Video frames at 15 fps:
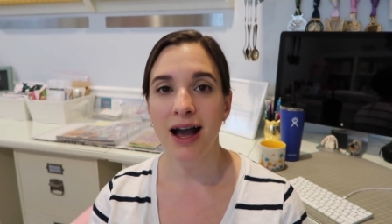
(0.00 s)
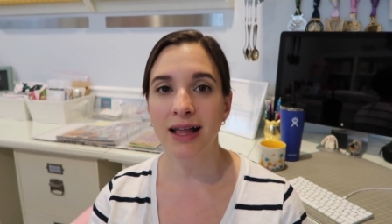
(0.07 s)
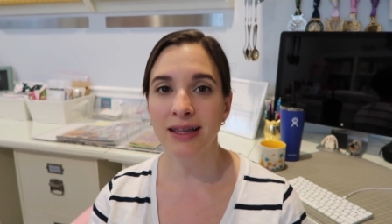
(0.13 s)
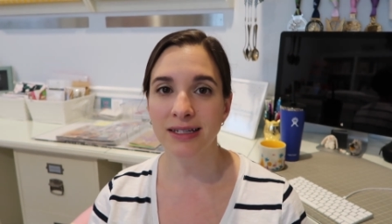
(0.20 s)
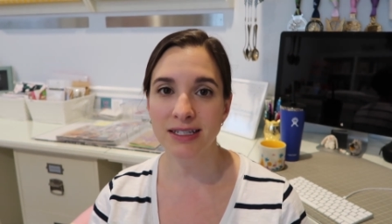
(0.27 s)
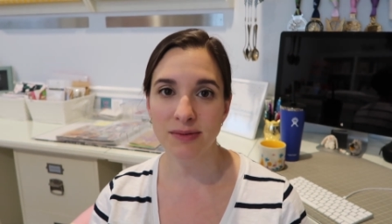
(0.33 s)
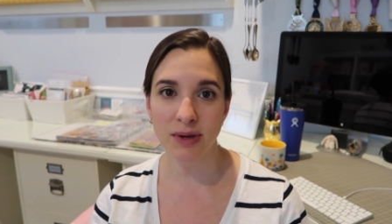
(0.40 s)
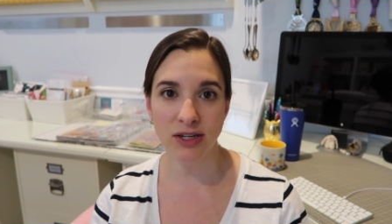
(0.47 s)
I
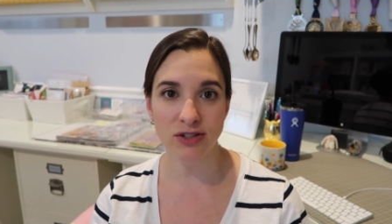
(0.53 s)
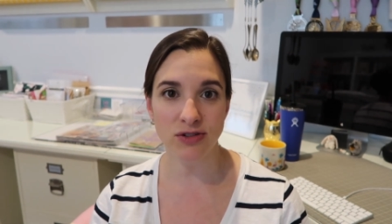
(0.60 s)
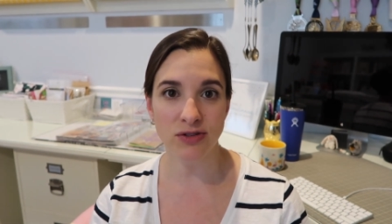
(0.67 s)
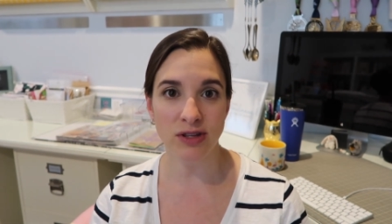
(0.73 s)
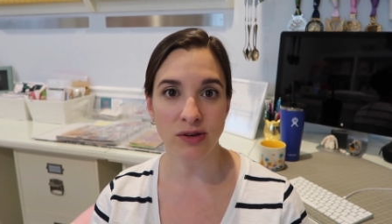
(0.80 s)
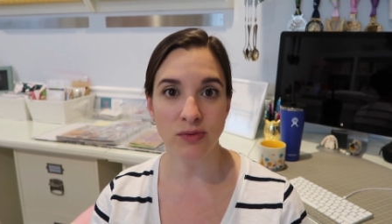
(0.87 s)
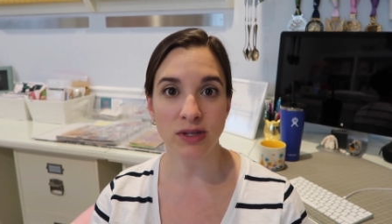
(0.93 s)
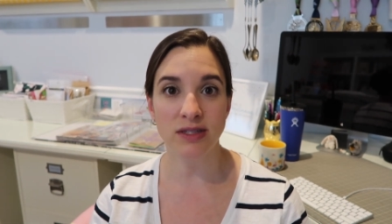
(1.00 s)
like to make
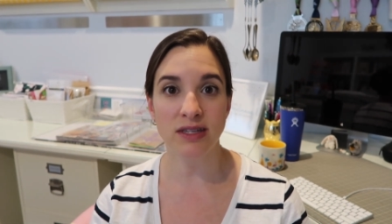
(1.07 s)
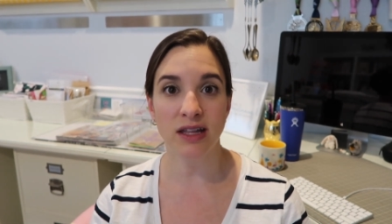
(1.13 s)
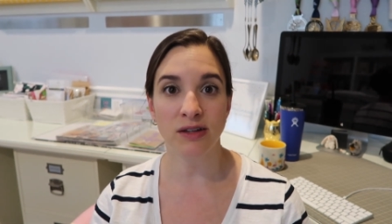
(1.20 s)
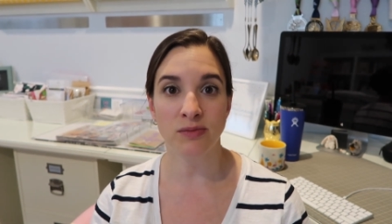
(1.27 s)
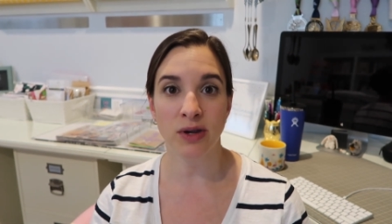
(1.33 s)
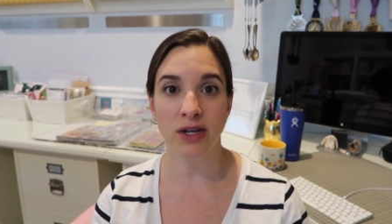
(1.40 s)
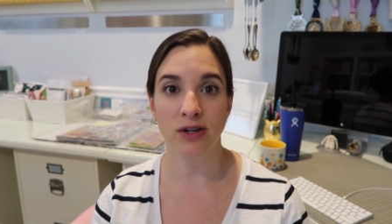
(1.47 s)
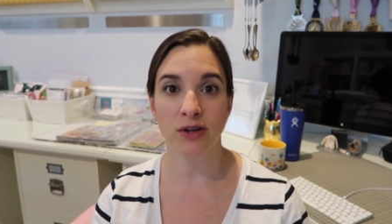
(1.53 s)
sure that we
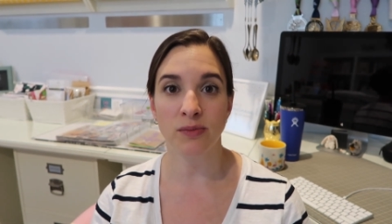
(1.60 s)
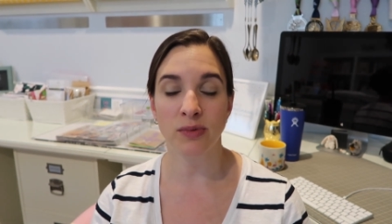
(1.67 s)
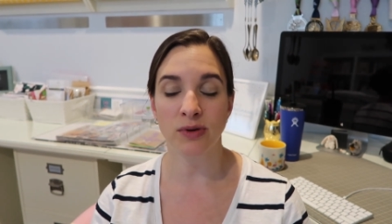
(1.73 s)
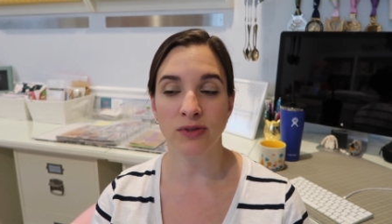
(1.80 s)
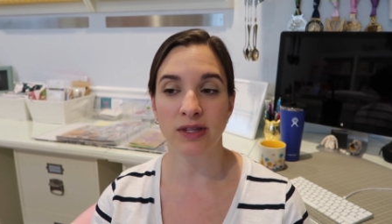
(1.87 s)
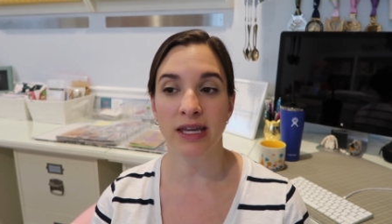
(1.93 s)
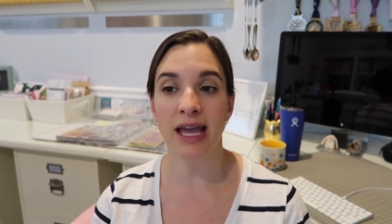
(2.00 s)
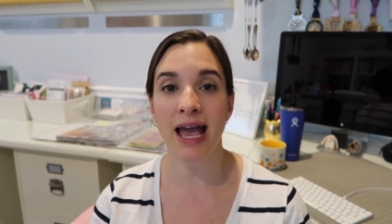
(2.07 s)
celebrate her
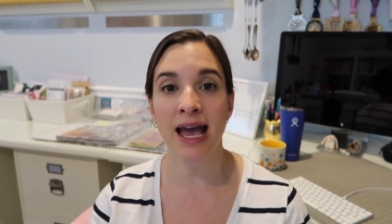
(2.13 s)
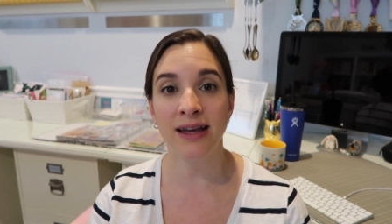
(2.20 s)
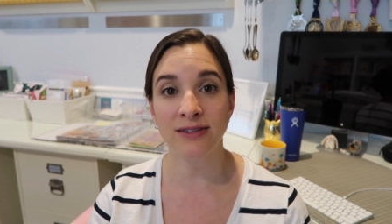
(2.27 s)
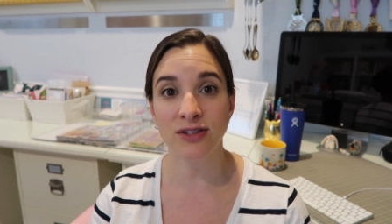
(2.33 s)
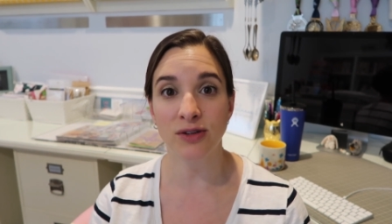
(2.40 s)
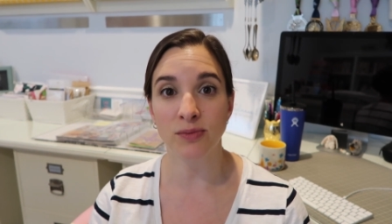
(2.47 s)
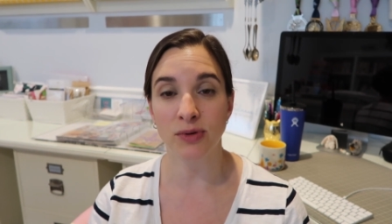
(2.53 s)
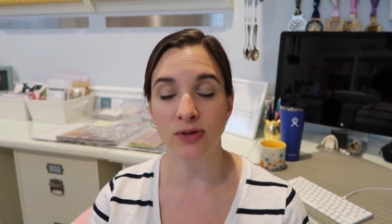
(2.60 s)
birthday
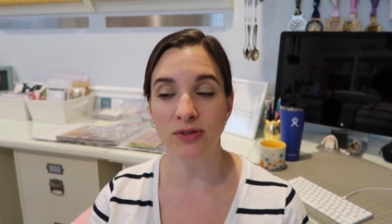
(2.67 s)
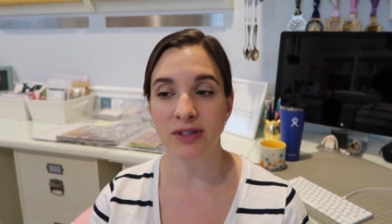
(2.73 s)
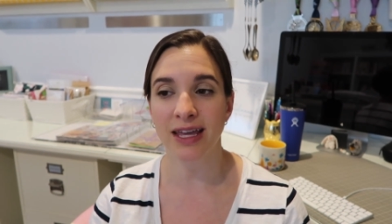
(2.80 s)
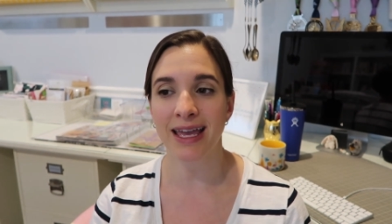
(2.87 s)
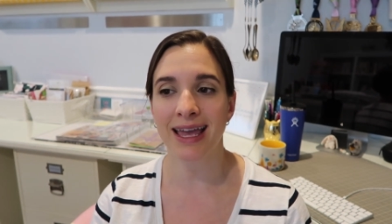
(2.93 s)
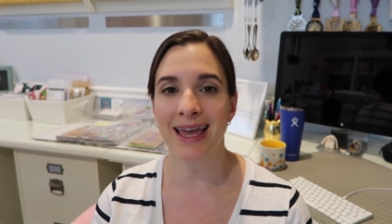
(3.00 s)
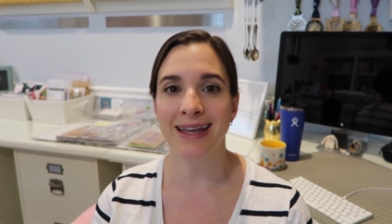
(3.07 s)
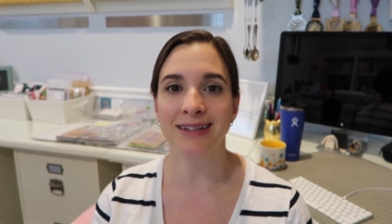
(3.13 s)
as her
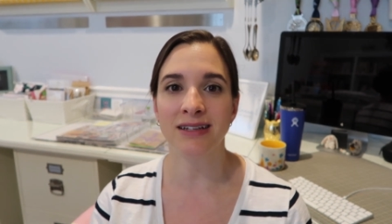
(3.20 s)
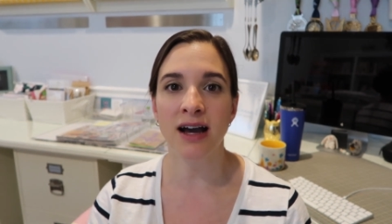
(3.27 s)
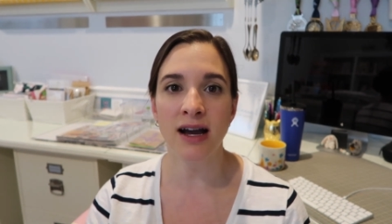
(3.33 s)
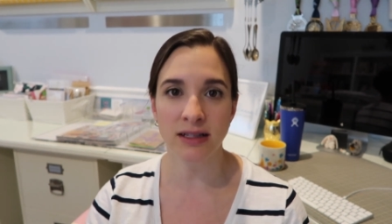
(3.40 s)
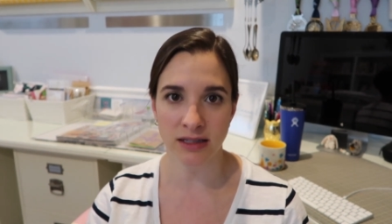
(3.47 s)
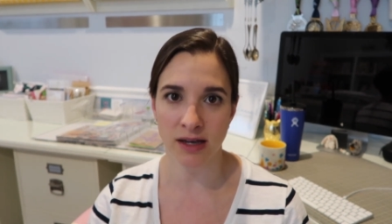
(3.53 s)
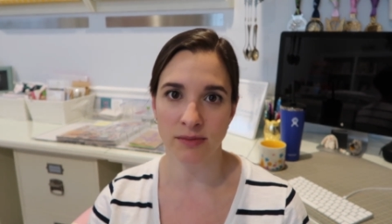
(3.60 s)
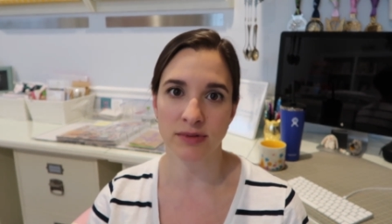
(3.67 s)
birthday and
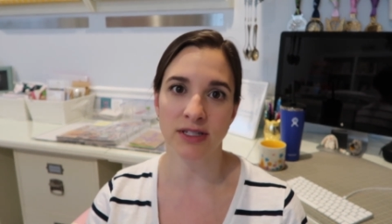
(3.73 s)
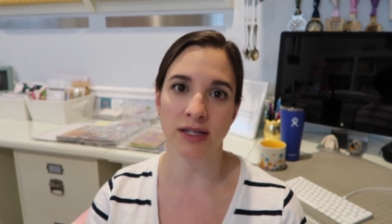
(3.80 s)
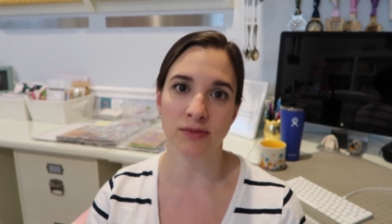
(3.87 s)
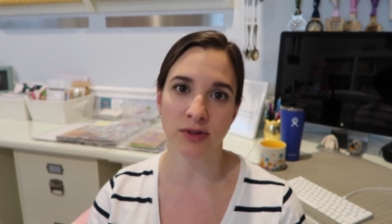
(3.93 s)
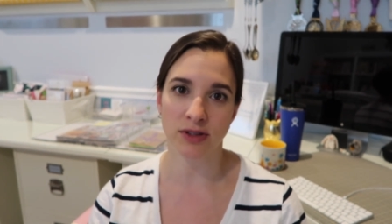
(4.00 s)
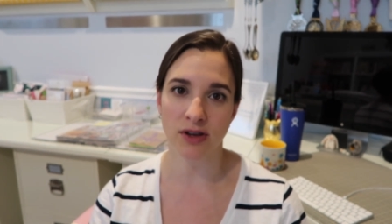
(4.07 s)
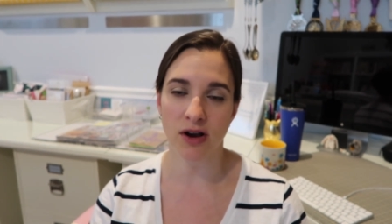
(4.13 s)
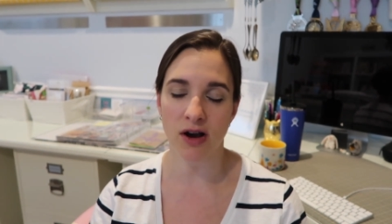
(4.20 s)
not lumped
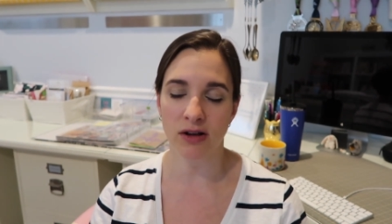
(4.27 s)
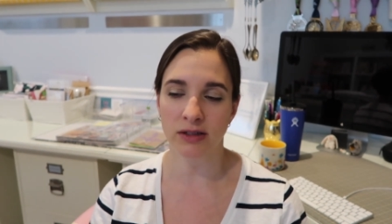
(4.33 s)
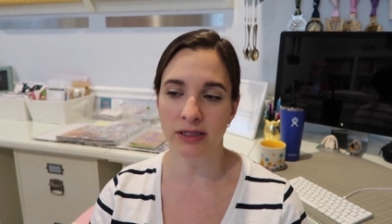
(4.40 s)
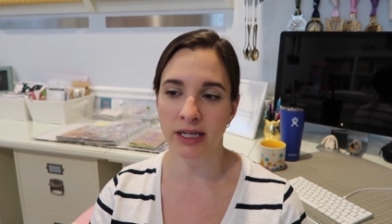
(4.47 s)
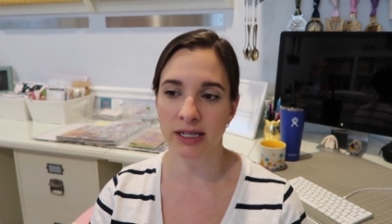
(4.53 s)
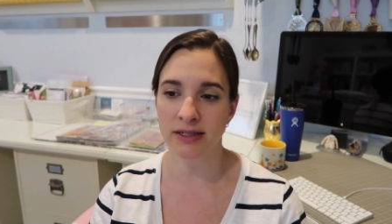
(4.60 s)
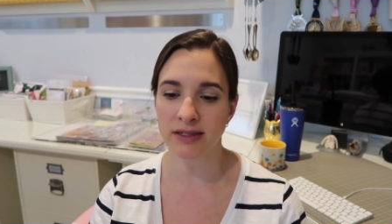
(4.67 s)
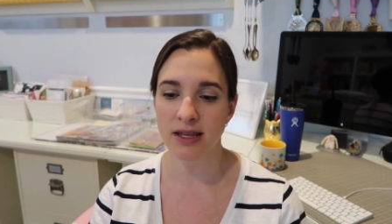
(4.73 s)
in with the
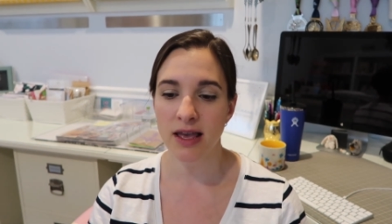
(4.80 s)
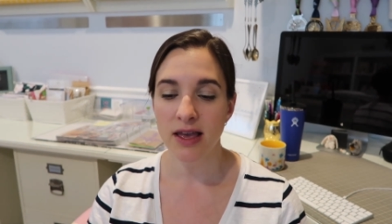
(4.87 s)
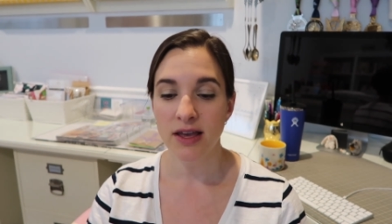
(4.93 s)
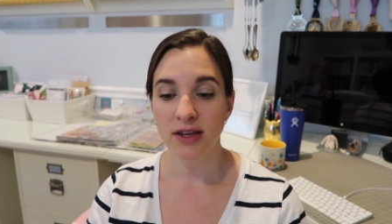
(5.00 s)
holidays.